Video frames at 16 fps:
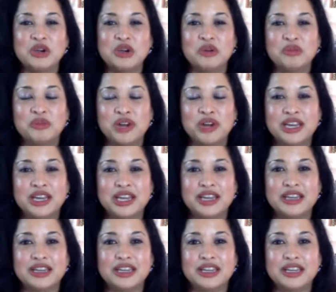But
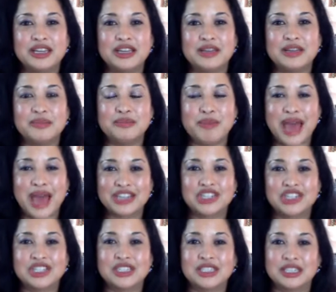it
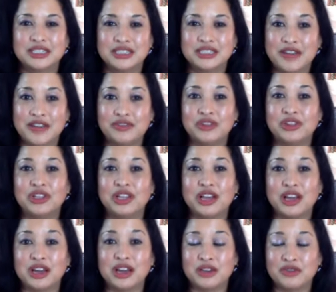matches the
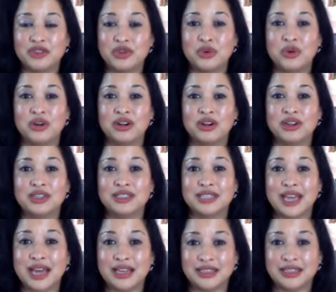level of your
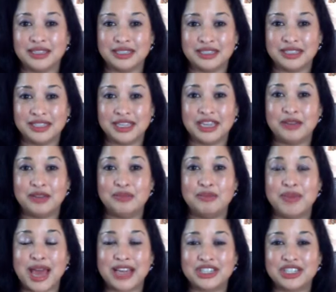talent. It
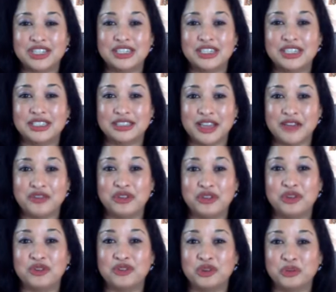matches the level
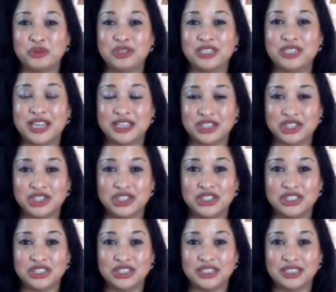of your
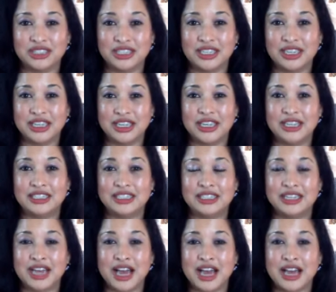potential. It's
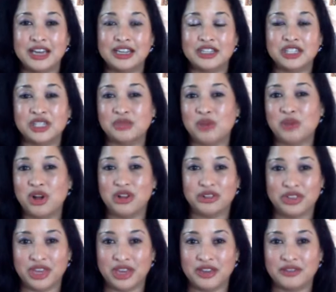not a
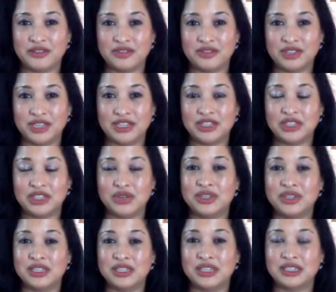small gift. And so
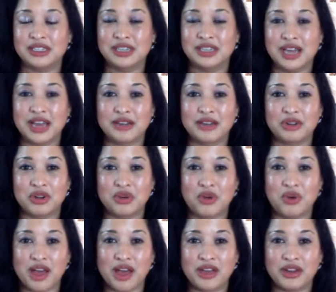it does not
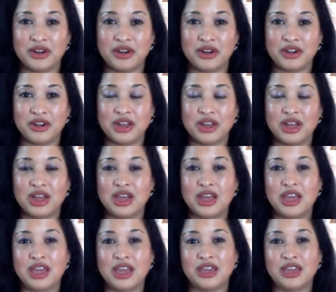require
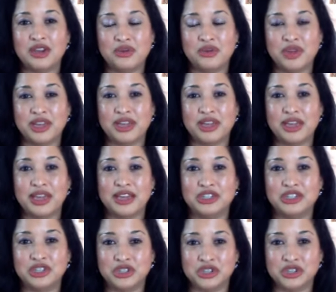a quick
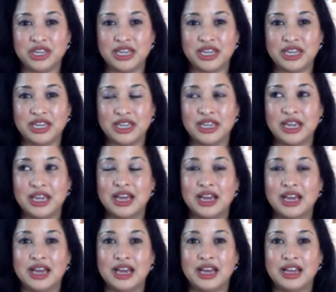and dirty
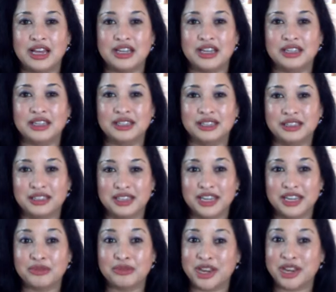
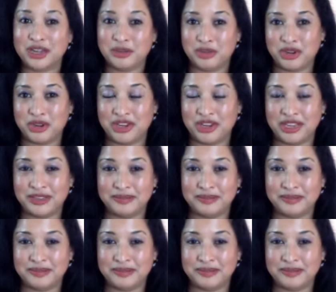get ready period.